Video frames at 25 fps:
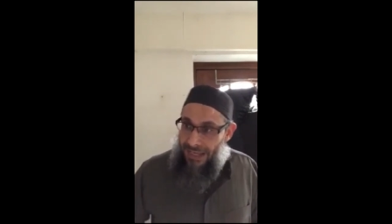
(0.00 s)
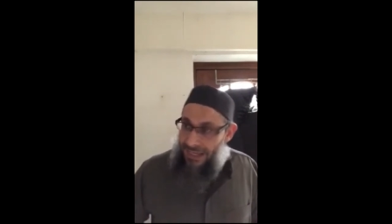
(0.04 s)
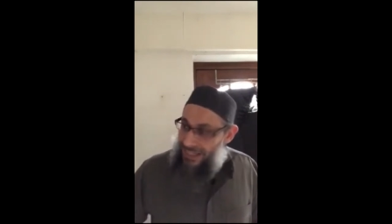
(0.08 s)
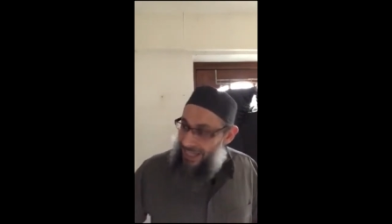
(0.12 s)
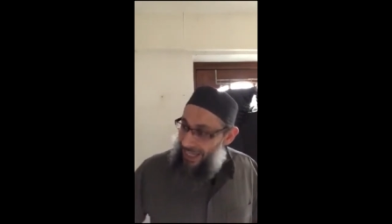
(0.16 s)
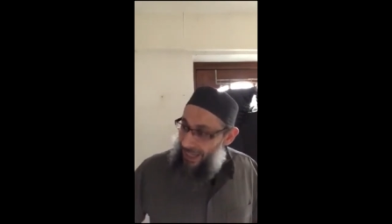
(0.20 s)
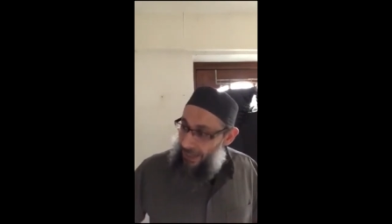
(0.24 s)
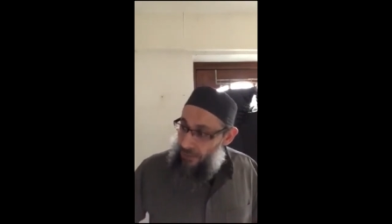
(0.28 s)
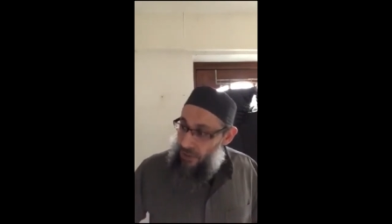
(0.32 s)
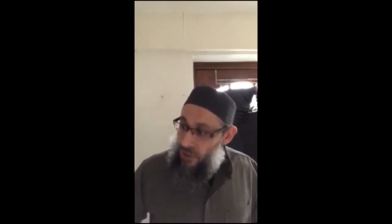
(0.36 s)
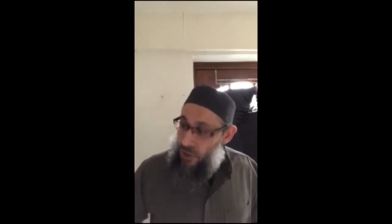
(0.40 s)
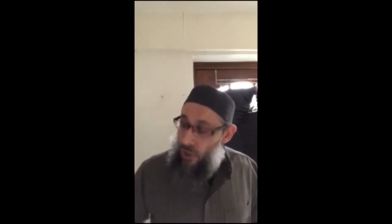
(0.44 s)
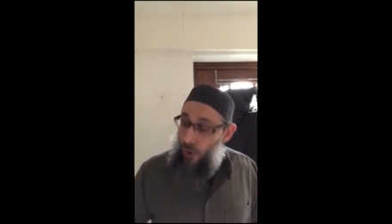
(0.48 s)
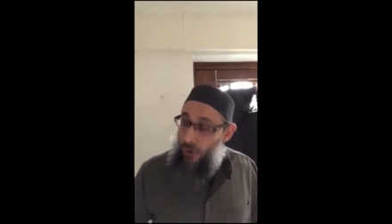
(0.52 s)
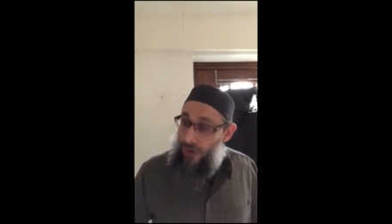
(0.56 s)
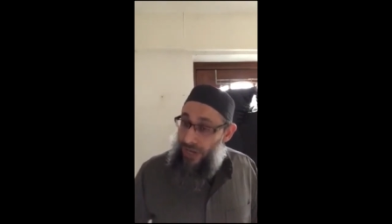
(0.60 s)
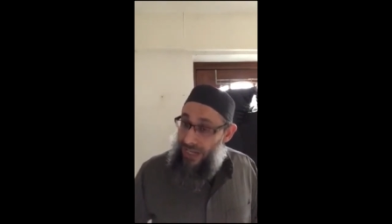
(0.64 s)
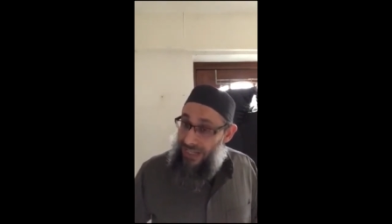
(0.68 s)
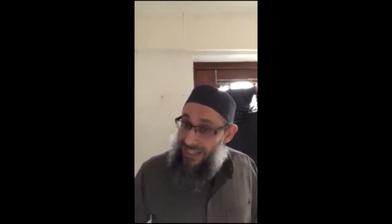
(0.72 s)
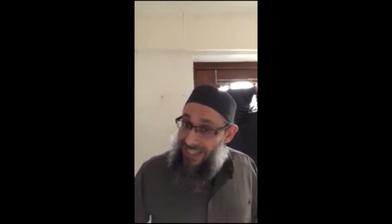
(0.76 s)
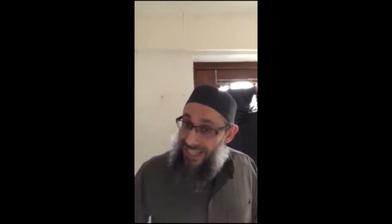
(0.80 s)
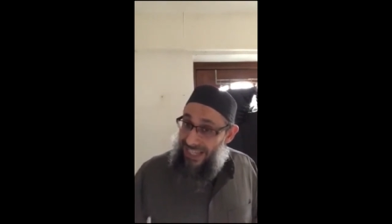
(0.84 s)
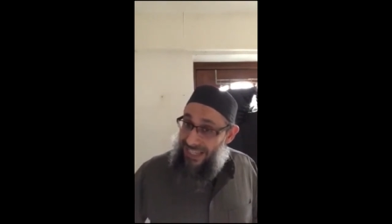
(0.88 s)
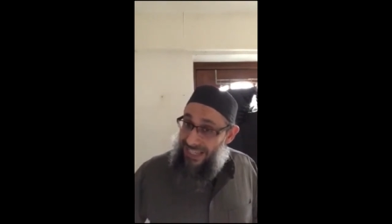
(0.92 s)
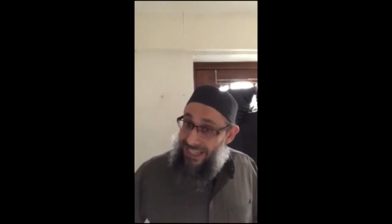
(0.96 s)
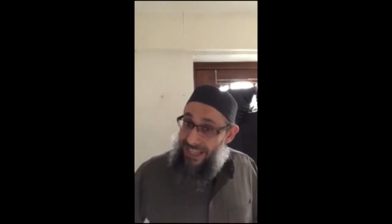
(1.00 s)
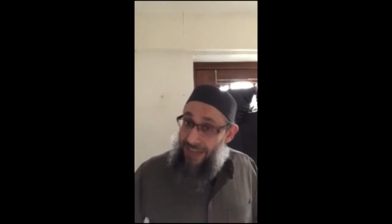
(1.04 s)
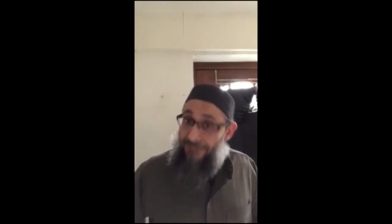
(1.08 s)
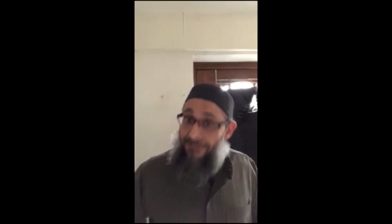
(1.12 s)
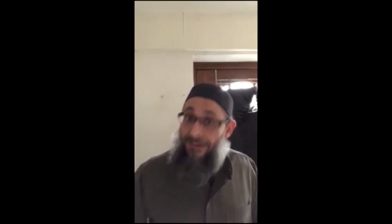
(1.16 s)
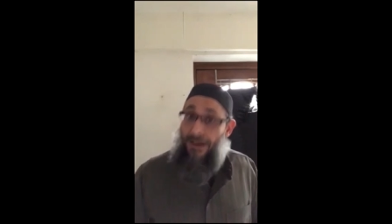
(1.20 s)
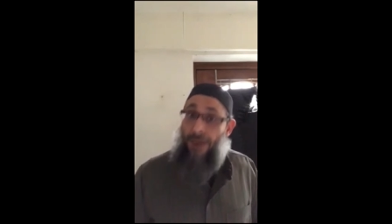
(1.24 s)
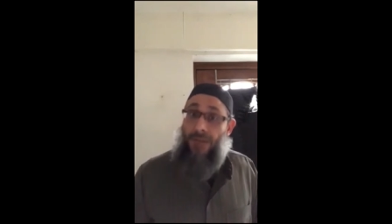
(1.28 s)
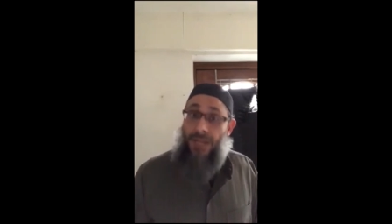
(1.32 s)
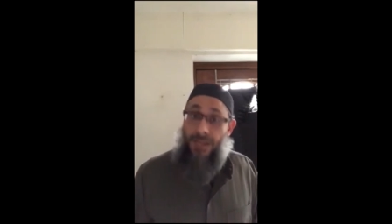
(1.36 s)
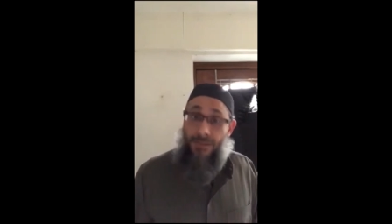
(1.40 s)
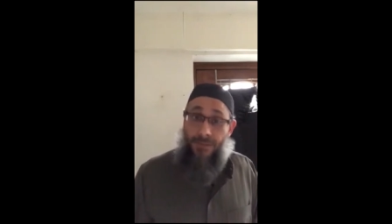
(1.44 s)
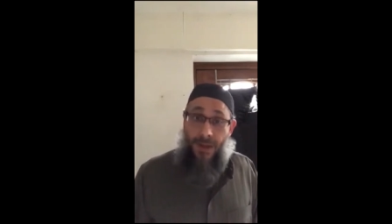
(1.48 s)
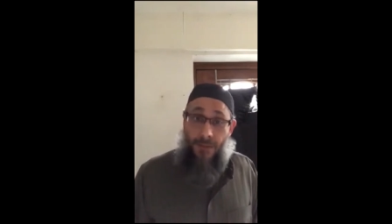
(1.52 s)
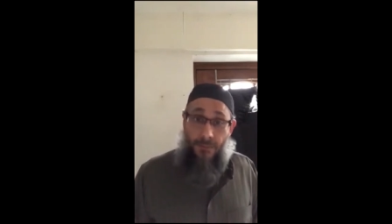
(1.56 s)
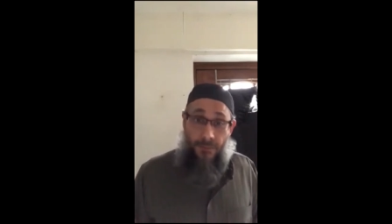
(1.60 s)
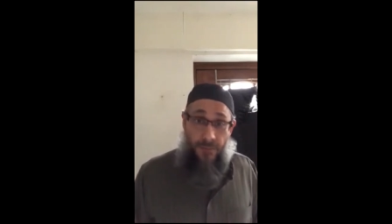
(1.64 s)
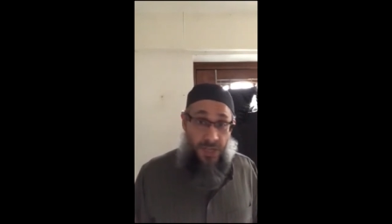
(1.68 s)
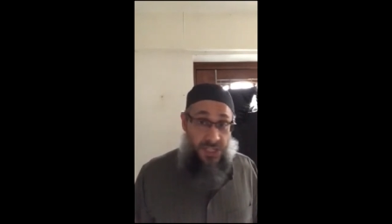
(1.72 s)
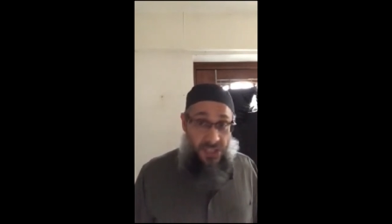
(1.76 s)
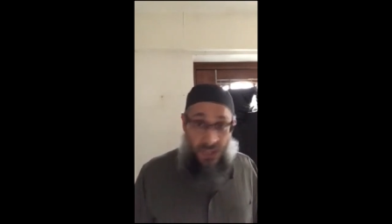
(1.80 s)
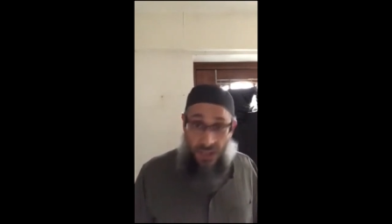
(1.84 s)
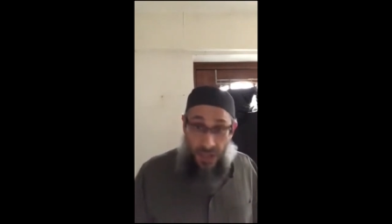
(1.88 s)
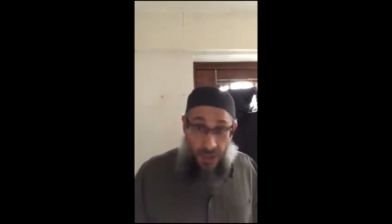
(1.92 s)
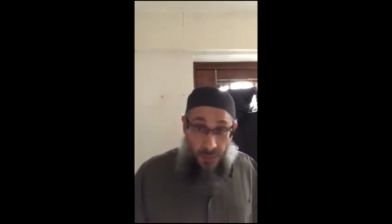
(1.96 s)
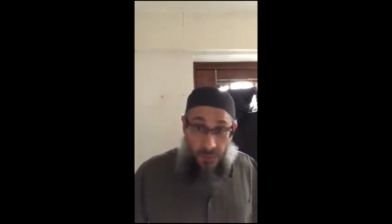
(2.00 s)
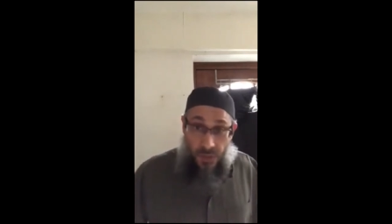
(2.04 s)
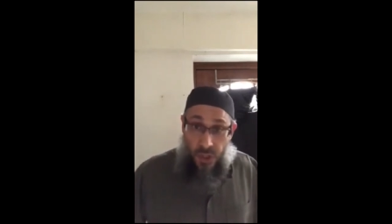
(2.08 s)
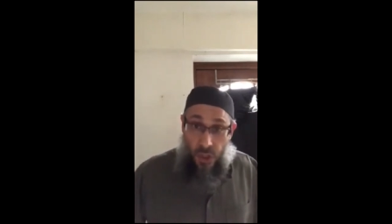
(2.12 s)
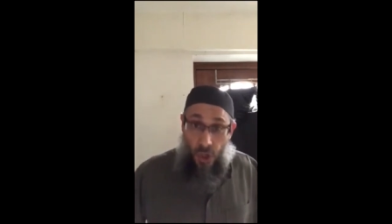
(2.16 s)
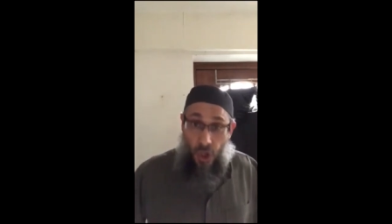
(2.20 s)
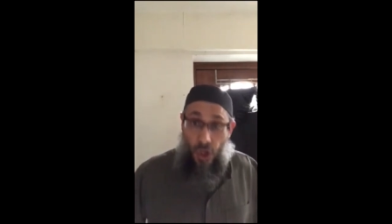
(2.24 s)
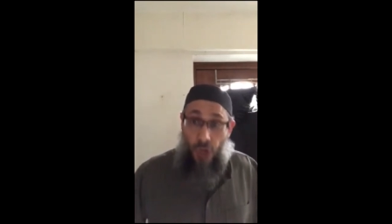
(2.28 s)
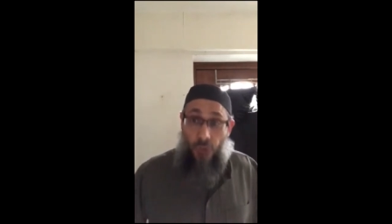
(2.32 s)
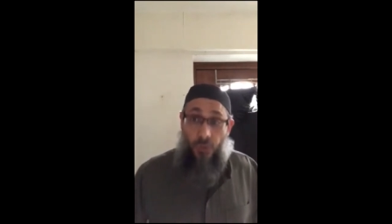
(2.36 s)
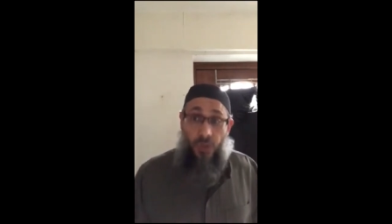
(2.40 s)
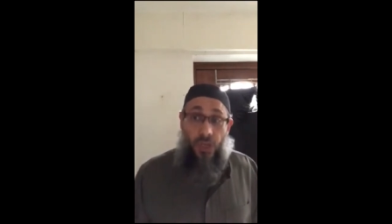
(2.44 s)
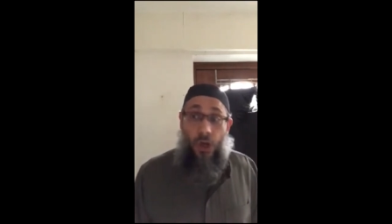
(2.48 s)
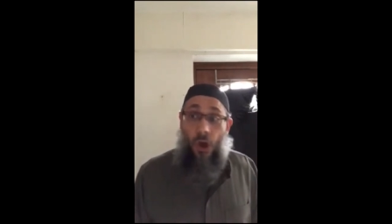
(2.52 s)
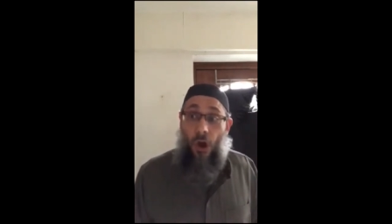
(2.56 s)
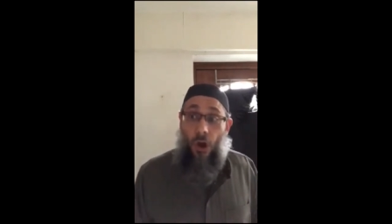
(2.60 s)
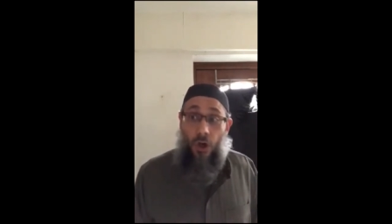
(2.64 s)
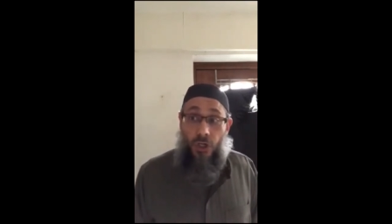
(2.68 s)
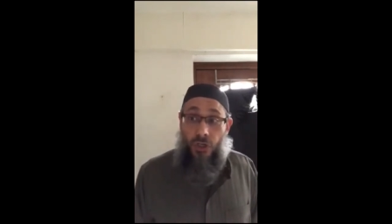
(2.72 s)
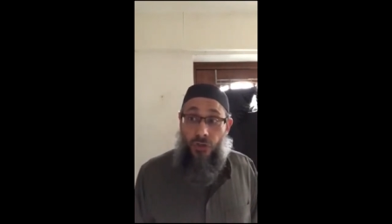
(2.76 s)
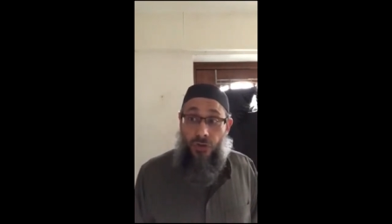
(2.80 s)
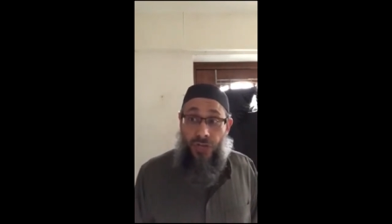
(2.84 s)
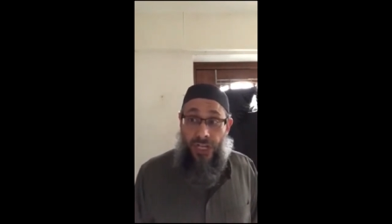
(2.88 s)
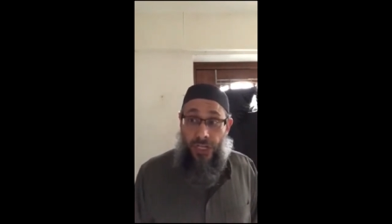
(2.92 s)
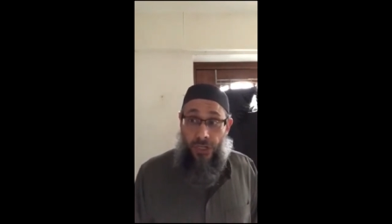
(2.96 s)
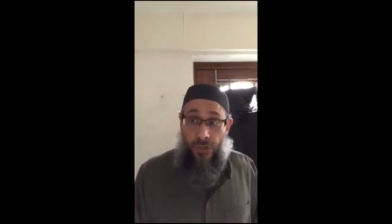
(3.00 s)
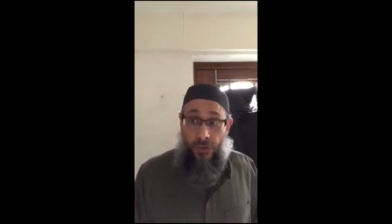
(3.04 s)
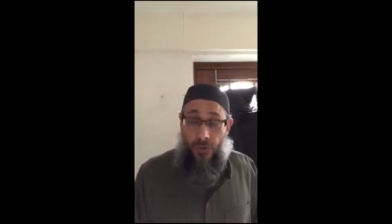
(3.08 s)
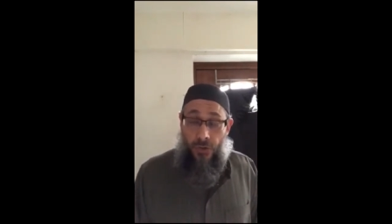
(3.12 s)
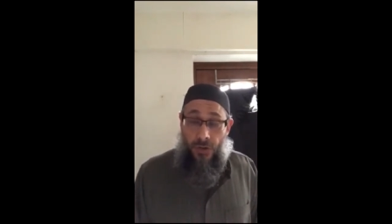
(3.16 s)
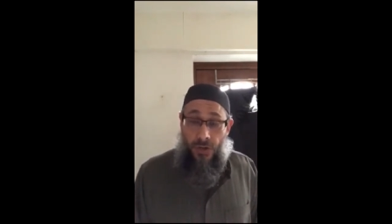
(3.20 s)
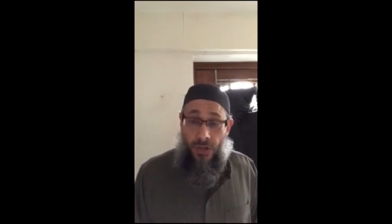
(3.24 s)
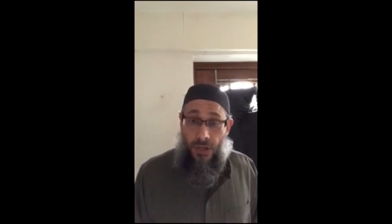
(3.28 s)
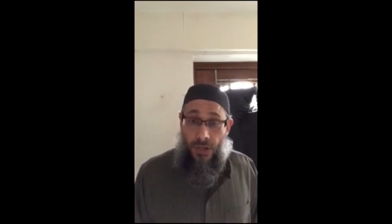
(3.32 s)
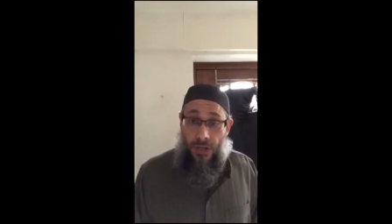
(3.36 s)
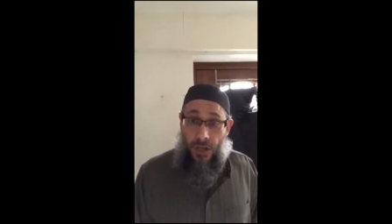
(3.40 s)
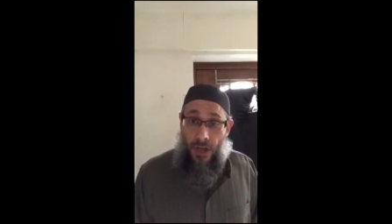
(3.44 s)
saying I'm sorry and telling their family members, I'm sorry, we can't treat you,